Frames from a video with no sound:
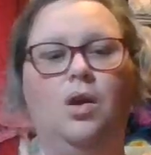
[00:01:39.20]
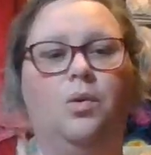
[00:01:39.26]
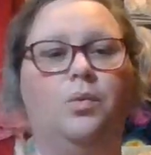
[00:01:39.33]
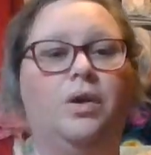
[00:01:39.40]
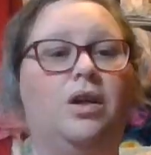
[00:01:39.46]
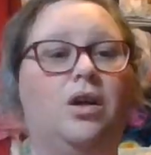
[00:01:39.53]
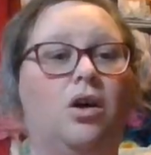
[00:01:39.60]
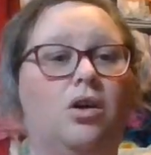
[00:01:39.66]

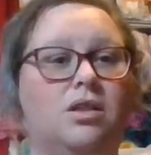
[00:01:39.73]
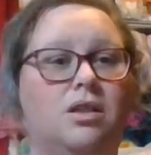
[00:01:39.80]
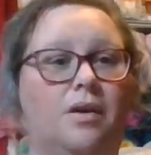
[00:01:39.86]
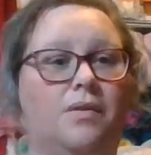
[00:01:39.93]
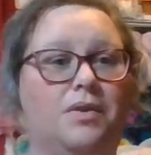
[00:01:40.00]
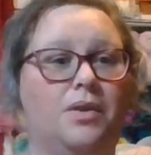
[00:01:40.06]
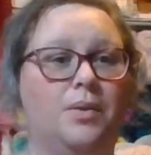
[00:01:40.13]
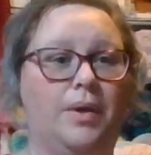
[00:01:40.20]
We call
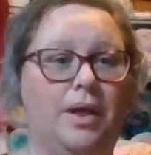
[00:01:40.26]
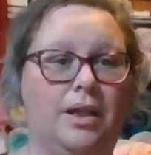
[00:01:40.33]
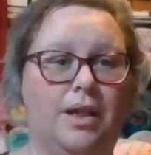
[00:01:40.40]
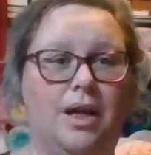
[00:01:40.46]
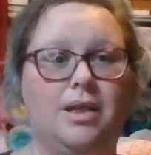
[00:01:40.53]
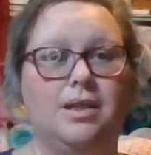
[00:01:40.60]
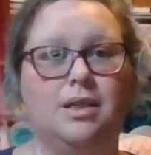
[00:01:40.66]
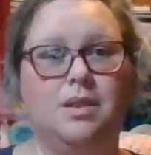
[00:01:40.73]
ourselves the Three in
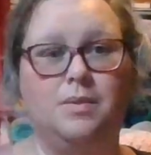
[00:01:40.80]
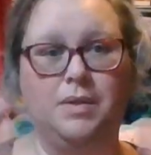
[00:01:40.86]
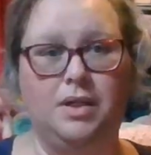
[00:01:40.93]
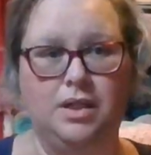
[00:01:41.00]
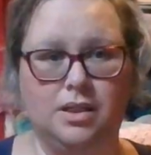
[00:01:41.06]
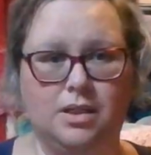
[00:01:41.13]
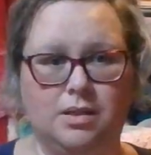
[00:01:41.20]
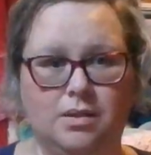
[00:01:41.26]
Glasses
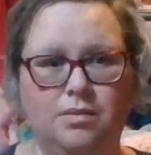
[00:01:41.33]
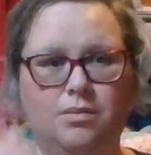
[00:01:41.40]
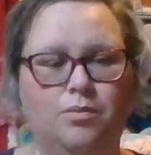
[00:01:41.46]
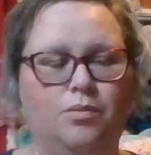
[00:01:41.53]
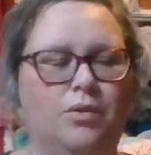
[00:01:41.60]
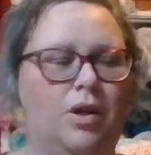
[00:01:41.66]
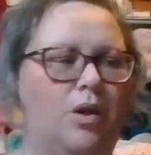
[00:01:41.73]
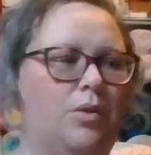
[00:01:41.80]
because
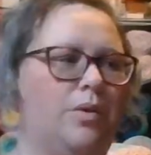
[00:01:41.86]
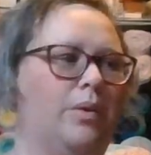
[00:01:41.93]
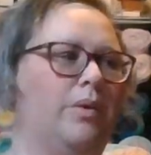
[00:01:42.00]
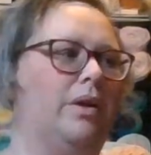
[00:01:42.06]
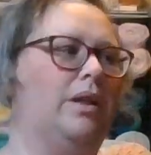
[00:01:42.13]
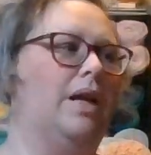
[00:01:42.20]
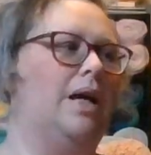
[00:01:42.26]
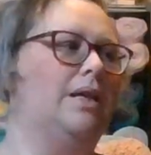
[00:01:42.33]
we all three wear
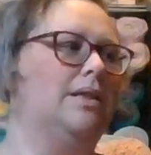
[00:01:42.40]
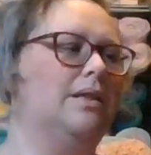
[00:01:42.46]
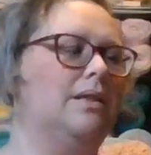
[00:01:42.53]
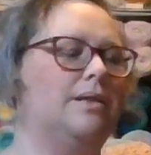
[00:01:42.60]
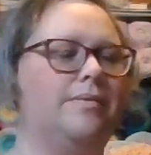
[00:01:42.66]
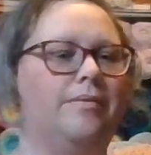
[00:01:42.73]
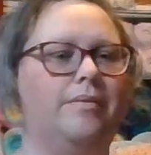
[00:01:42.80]
glasses.